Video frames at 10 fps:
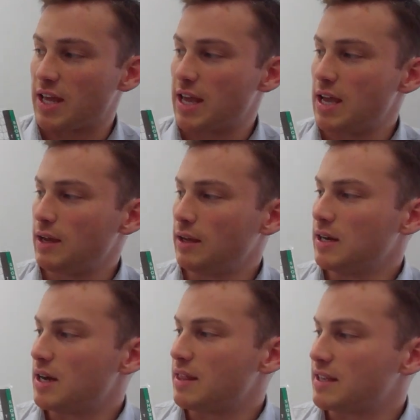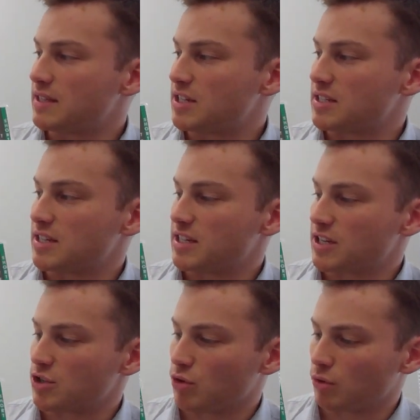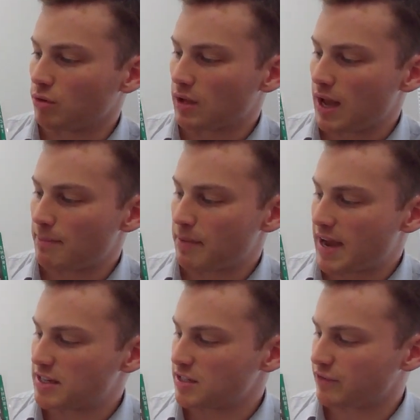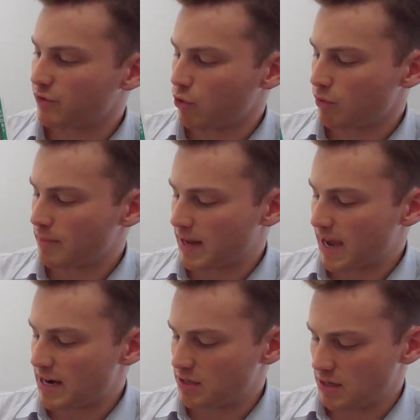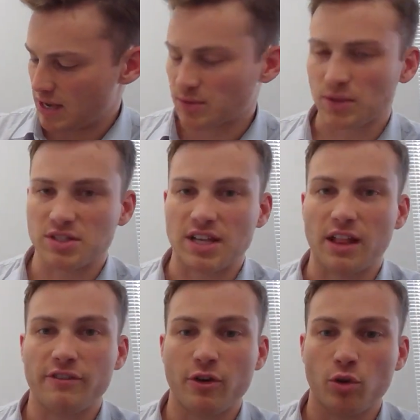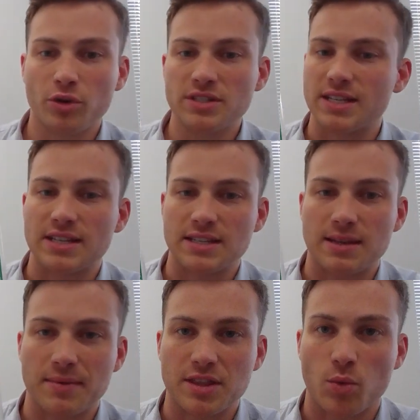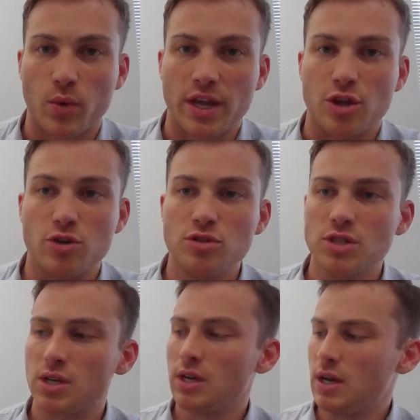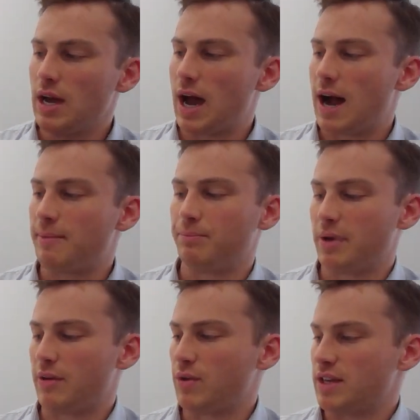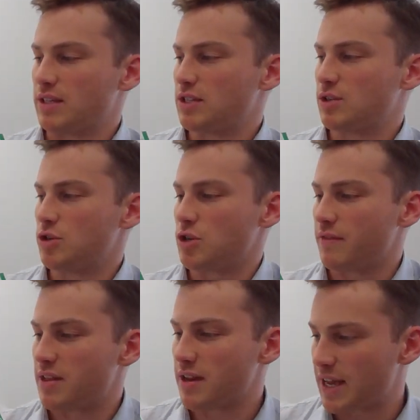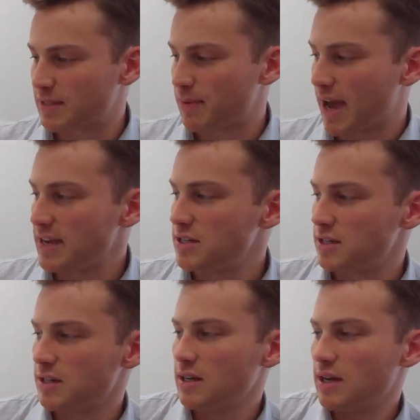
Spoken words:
here. These are just additional pages for medication as well as telephone orders. These aren't something that we use. But if we scooch over to the next page,